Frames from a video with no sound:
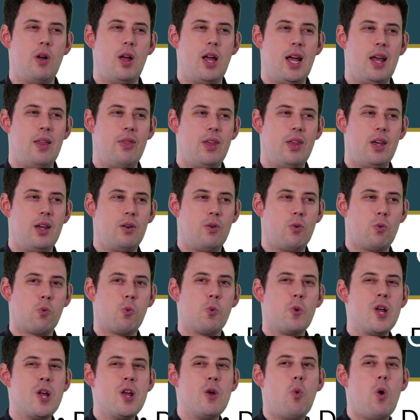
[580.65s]
and then
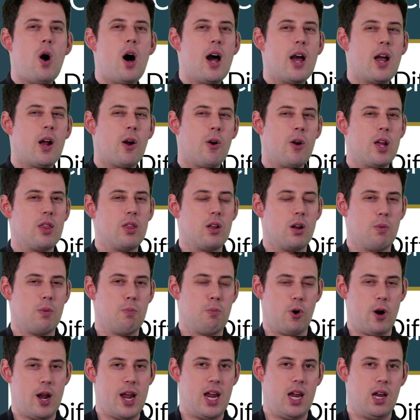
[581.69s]
rewiring their
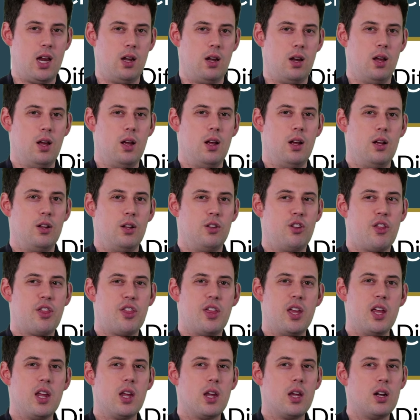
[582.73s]
brain to
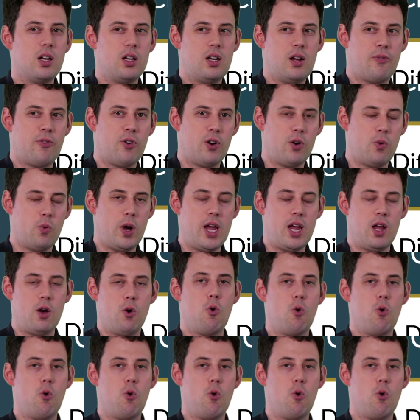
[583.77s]
think in a different way,